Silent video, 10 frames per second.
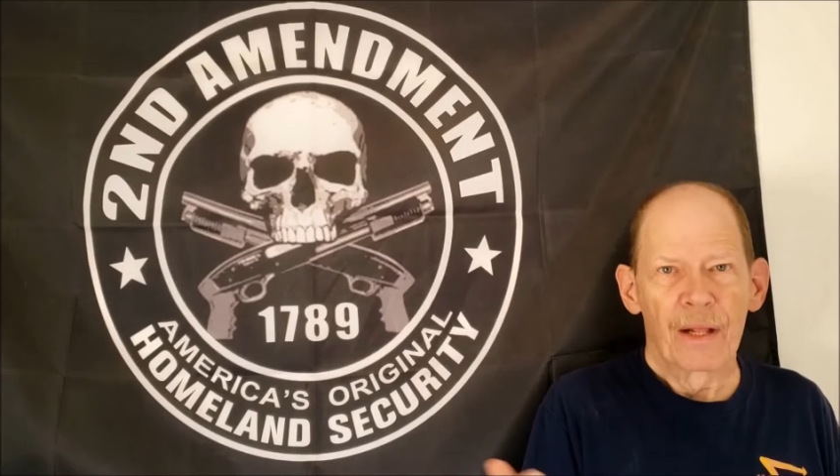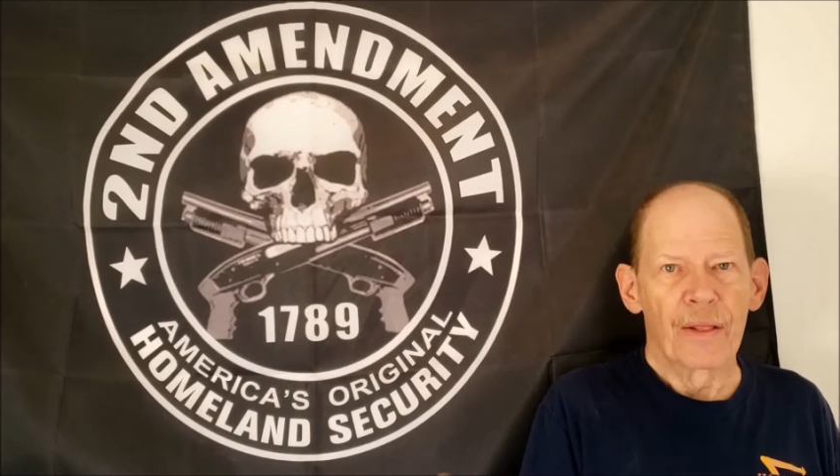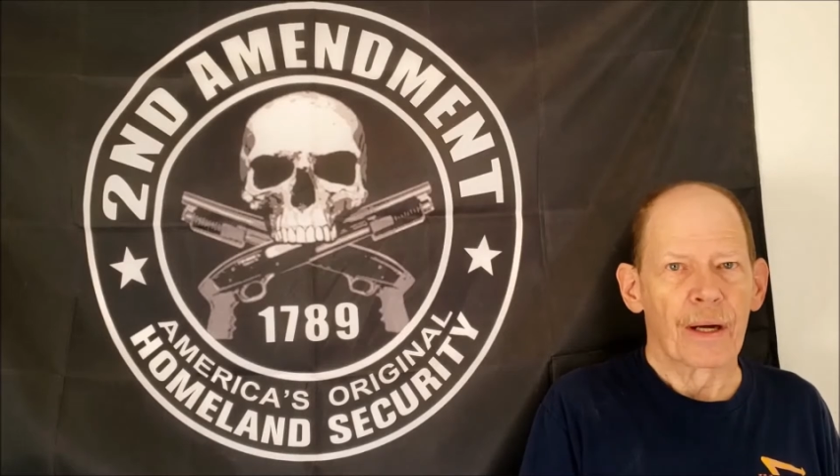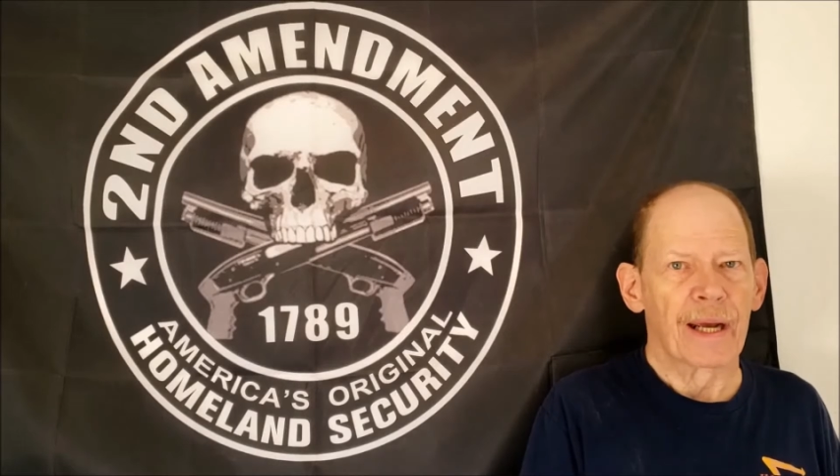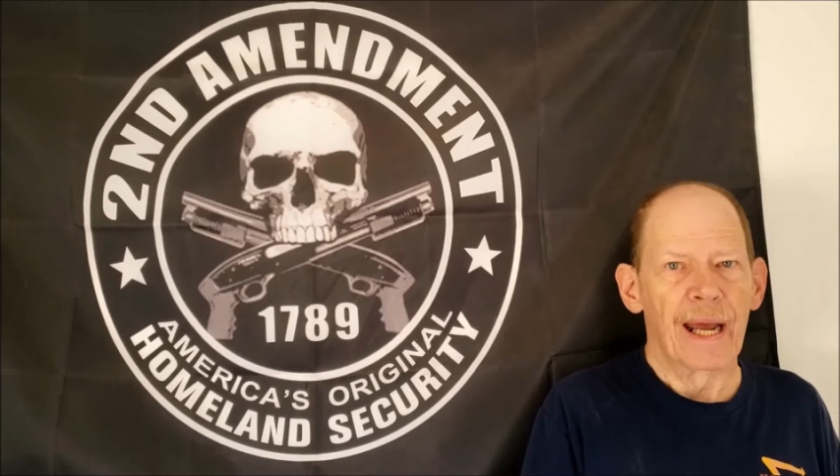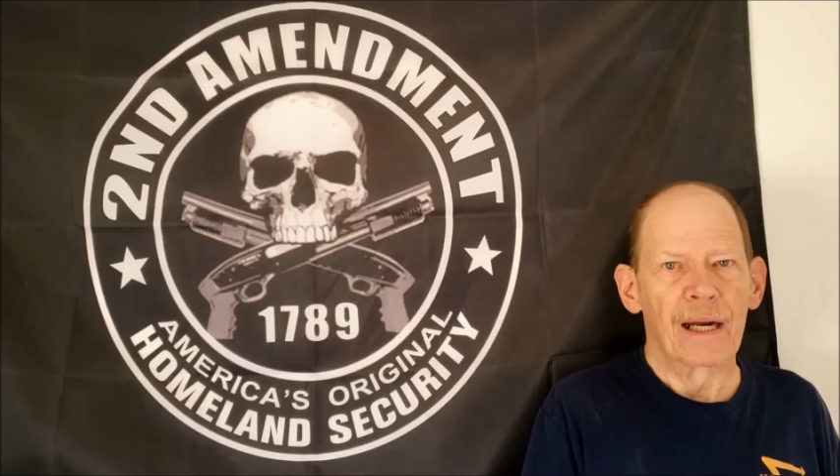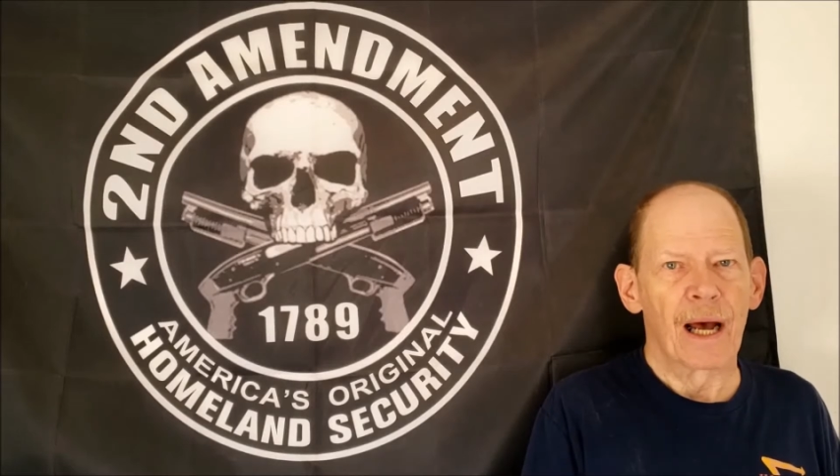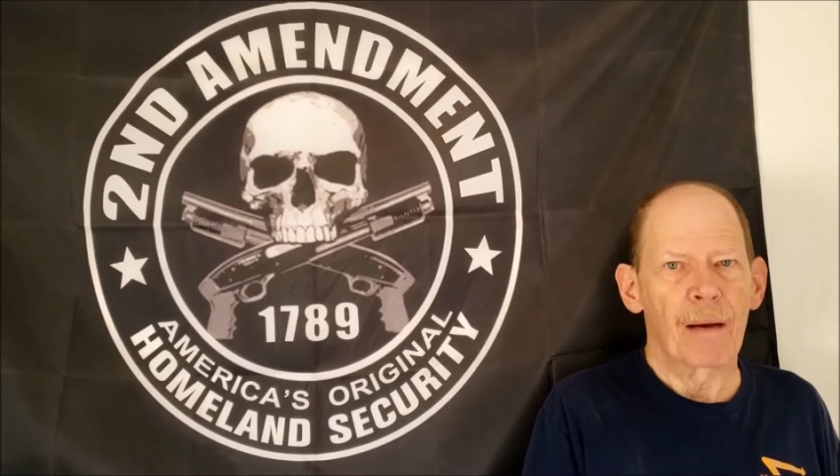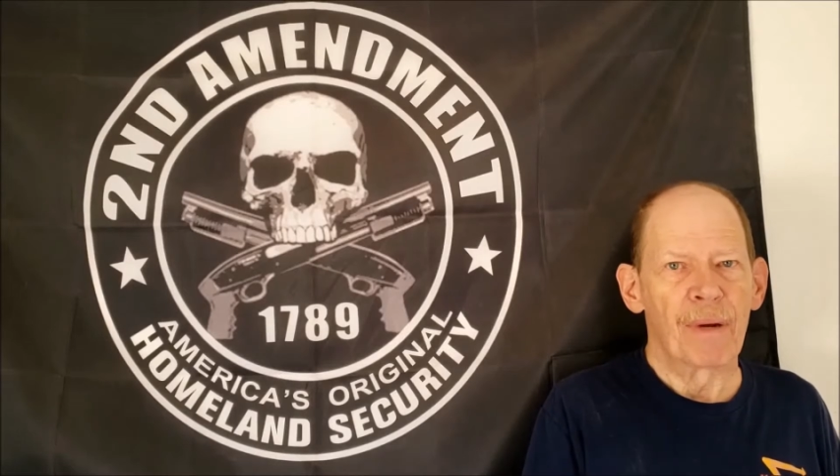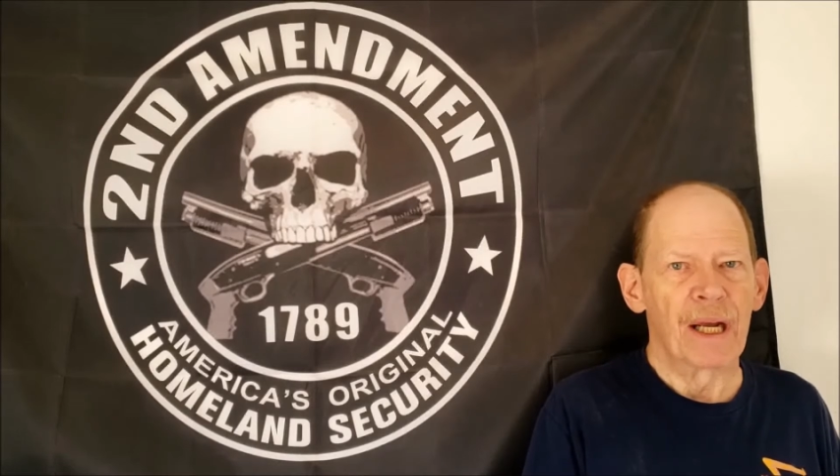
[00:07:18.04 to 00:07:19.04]
The gay
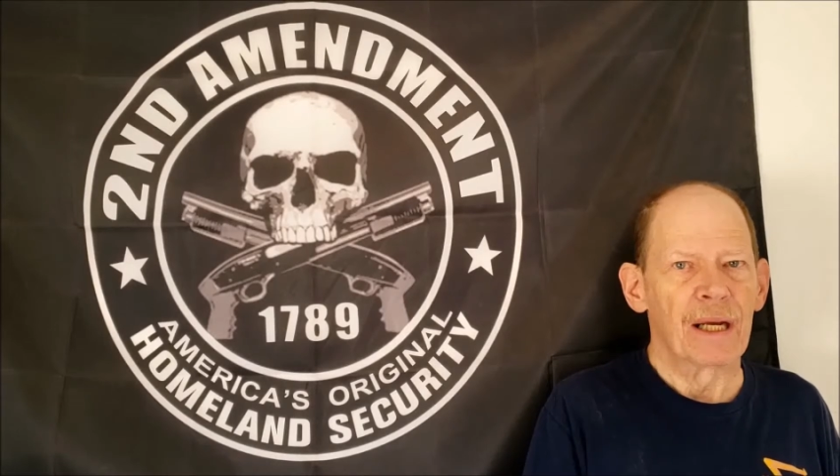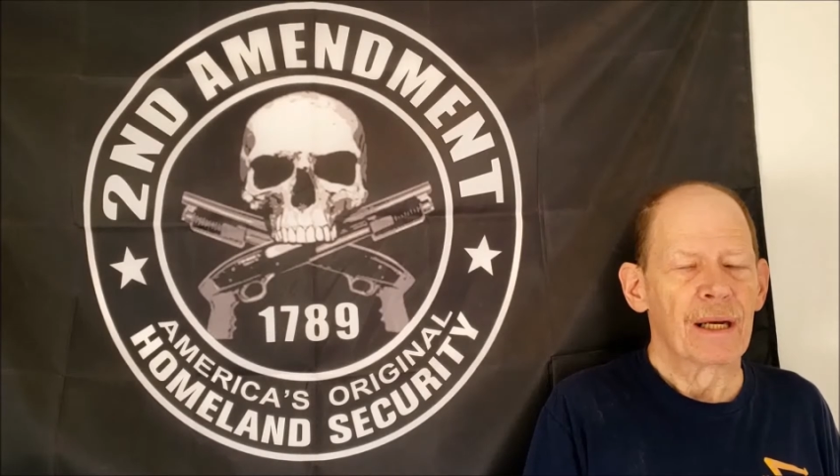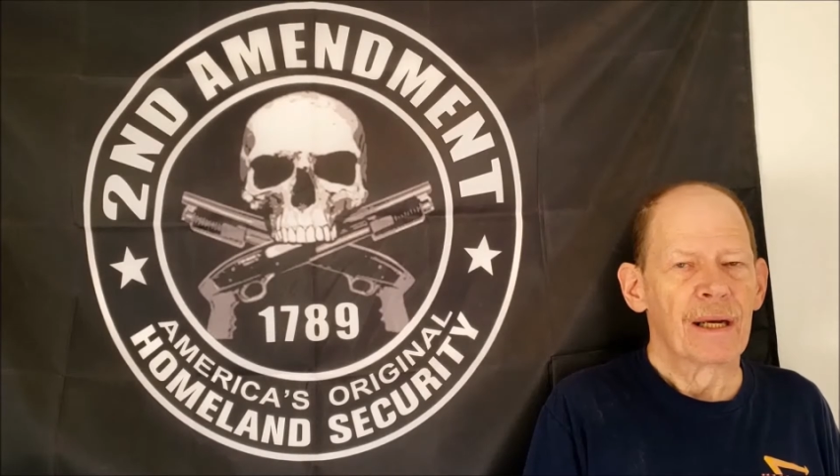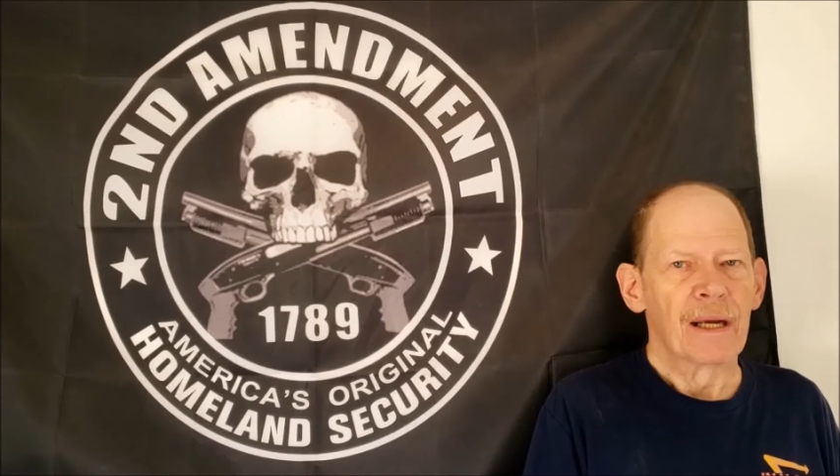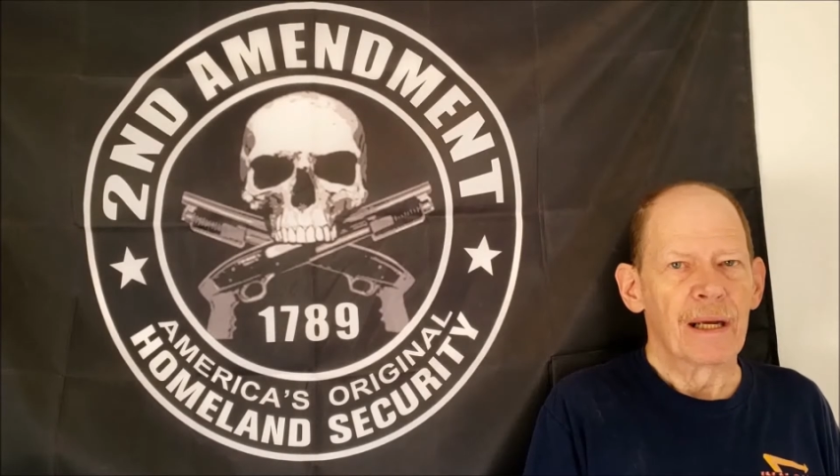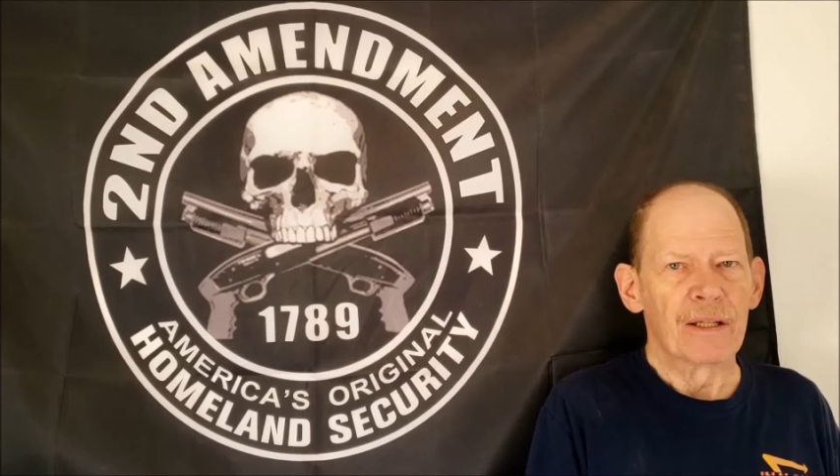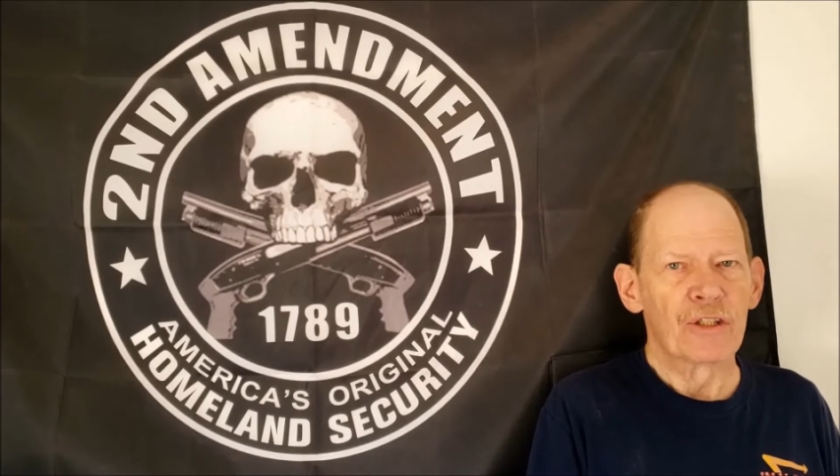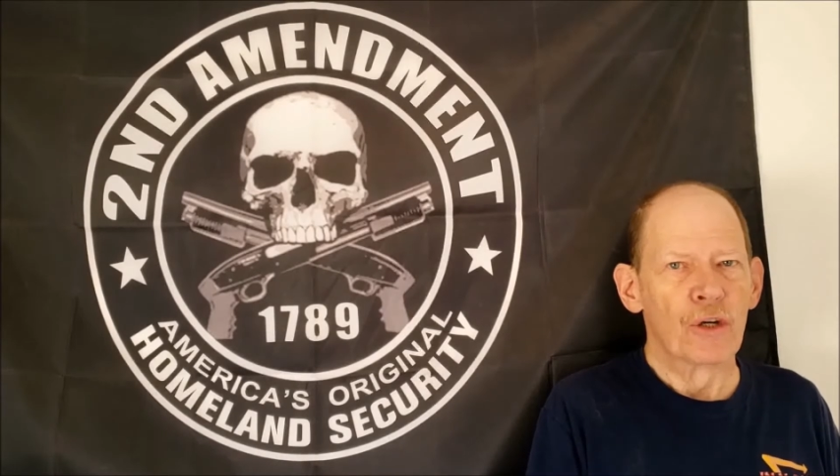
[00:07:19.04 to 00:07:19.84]
lobby is